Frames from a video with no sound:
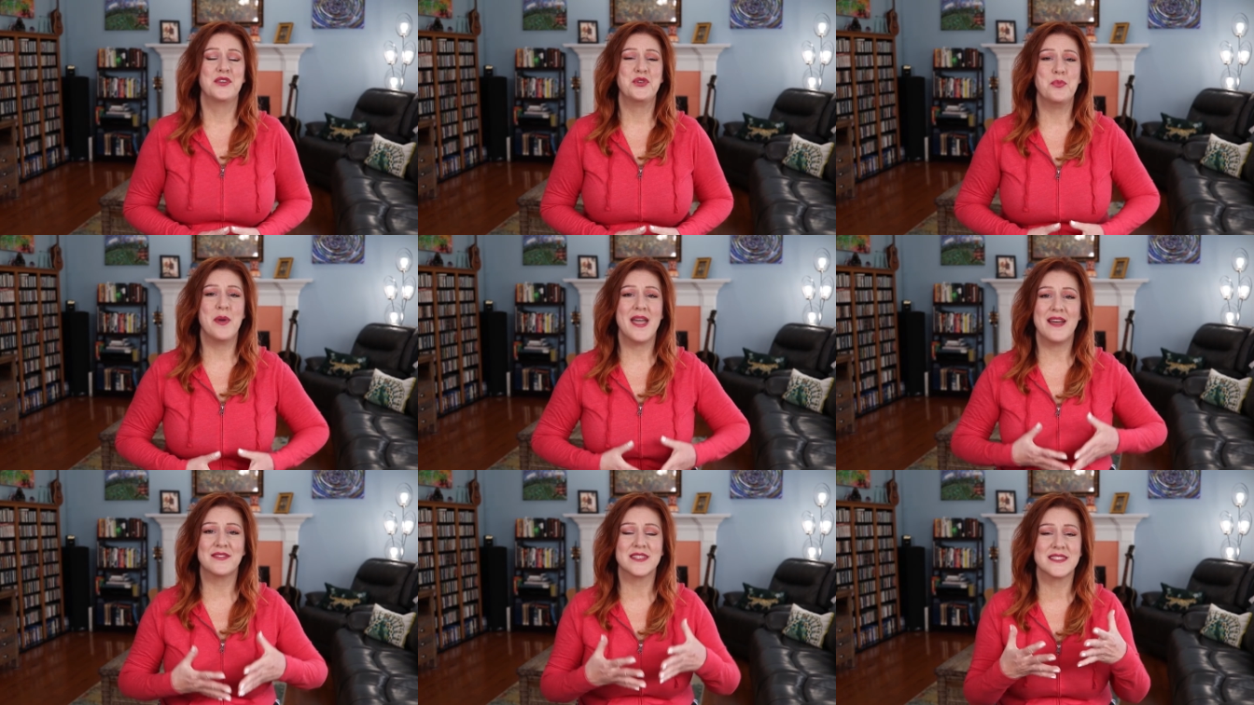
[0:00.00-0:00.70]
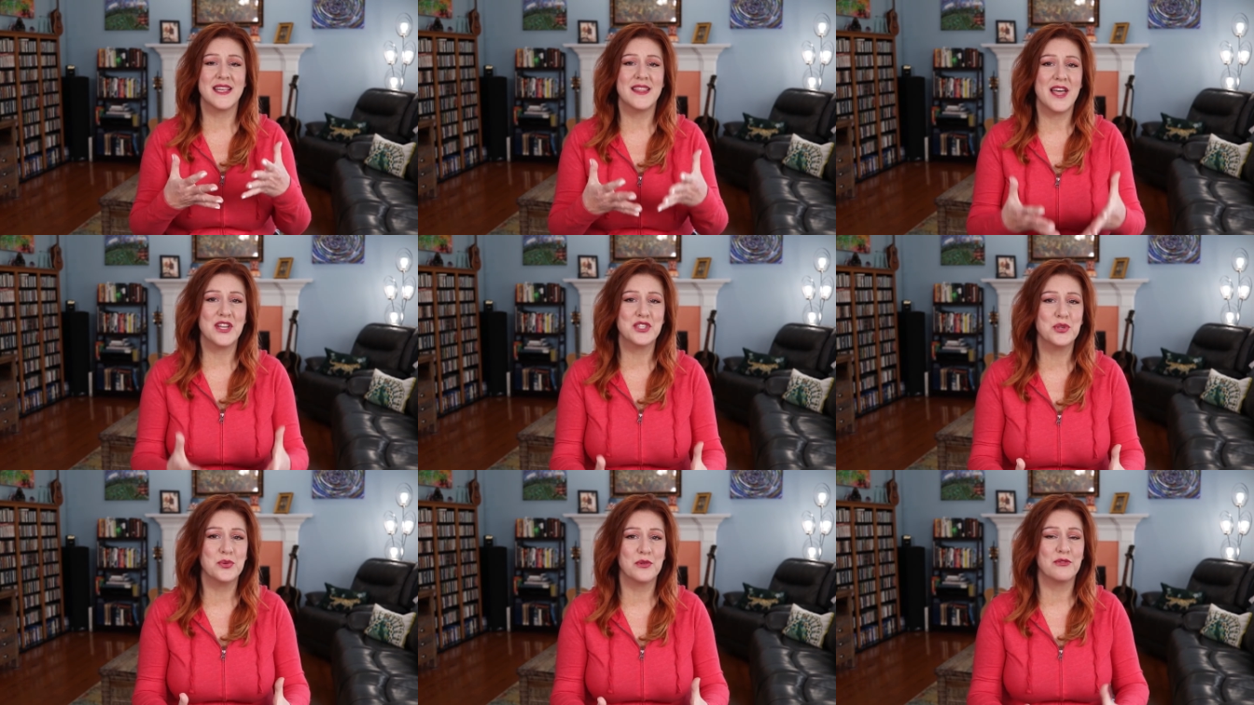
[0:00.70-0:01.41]
You may have to say
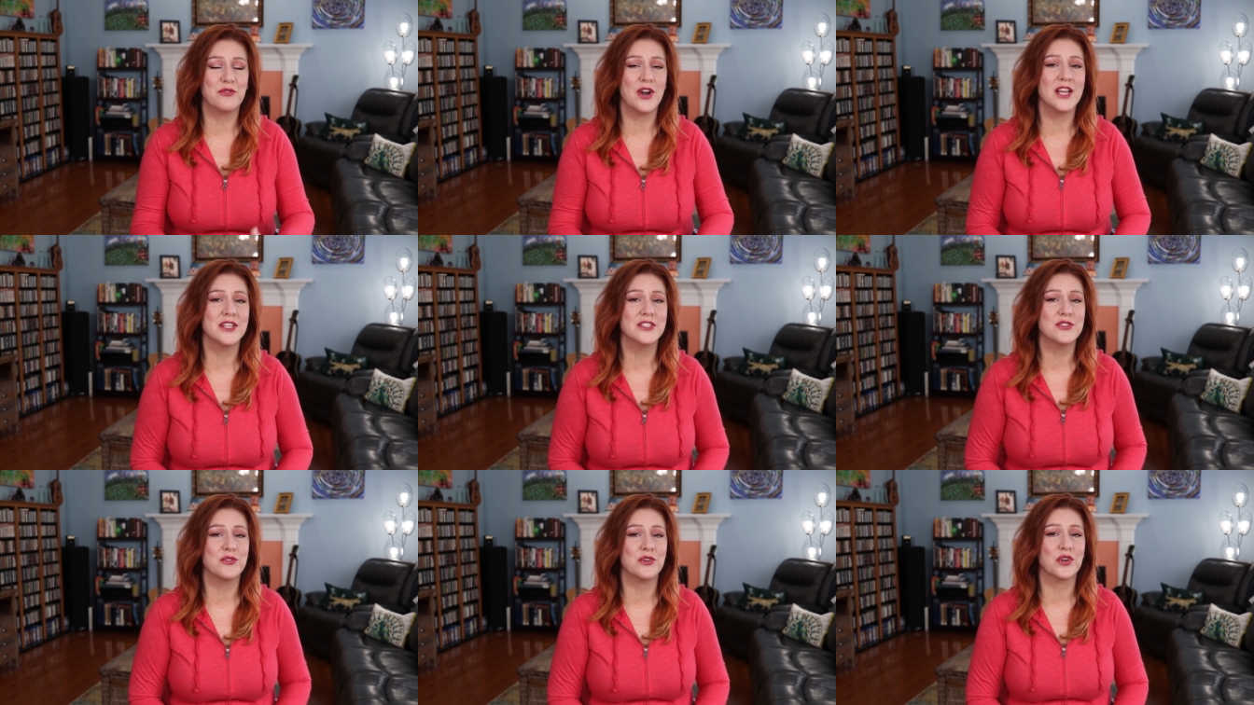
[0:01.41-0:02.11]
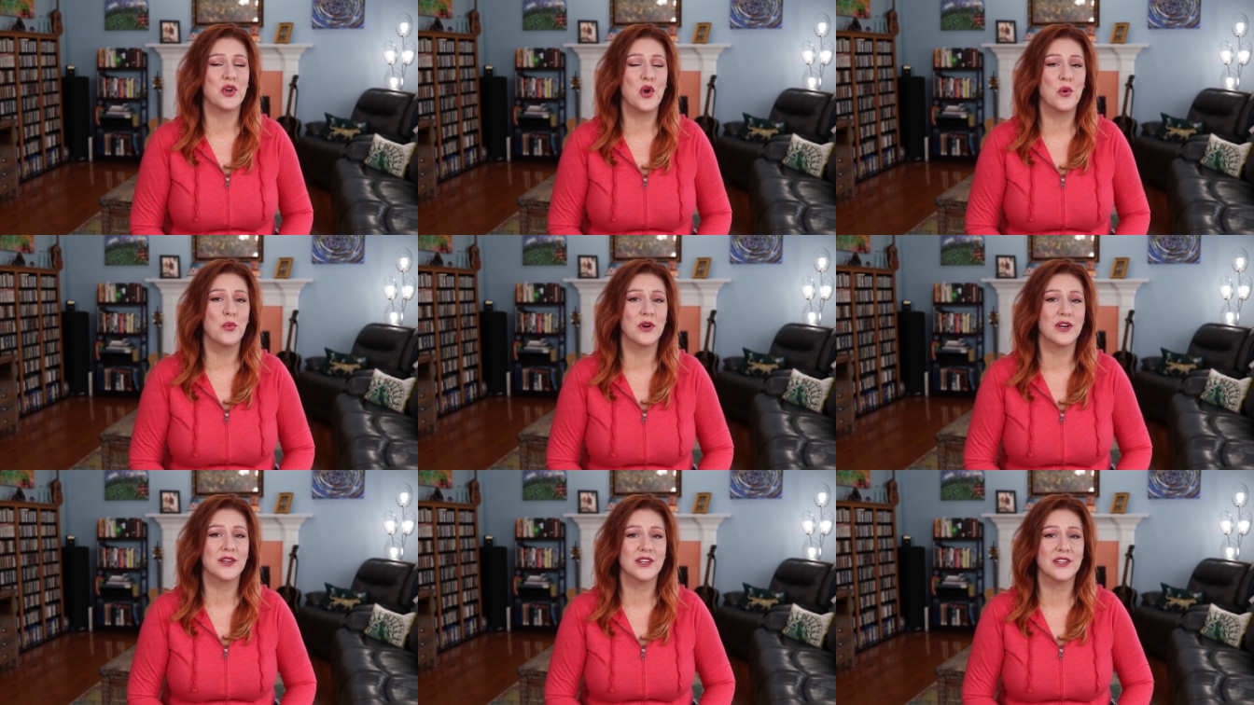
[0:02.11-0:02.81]
that to a friend or a
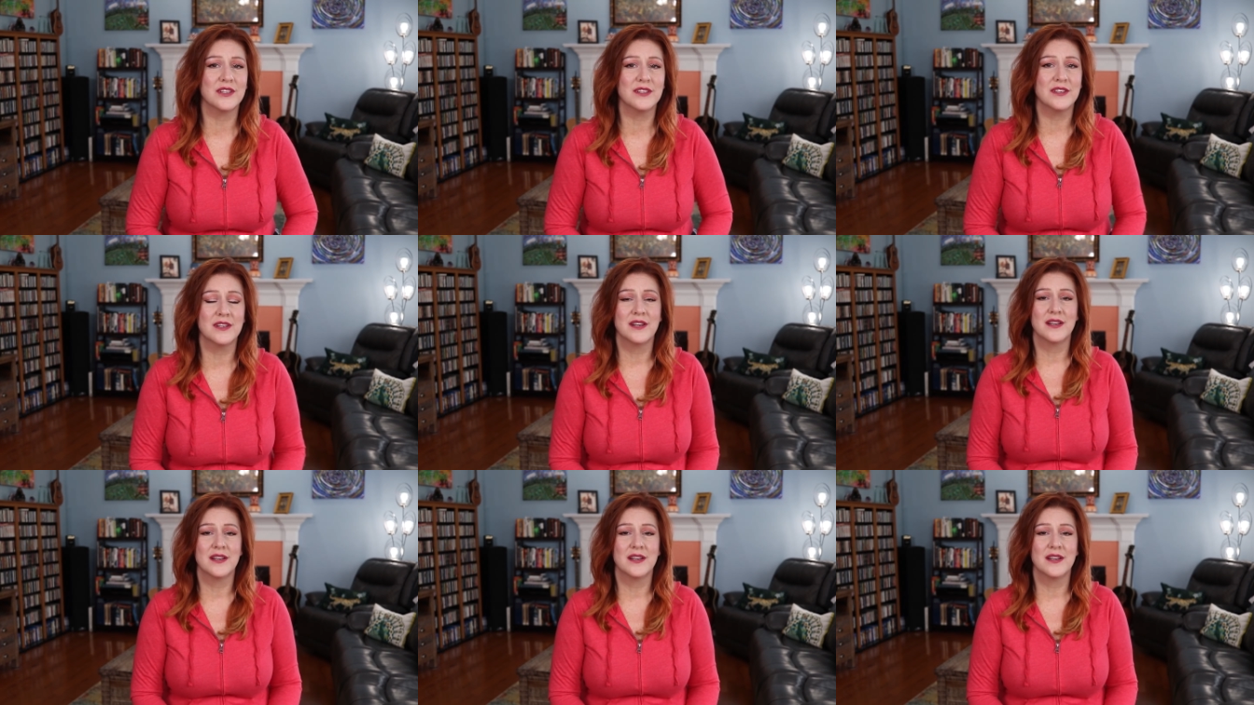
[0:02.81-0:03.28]
coworker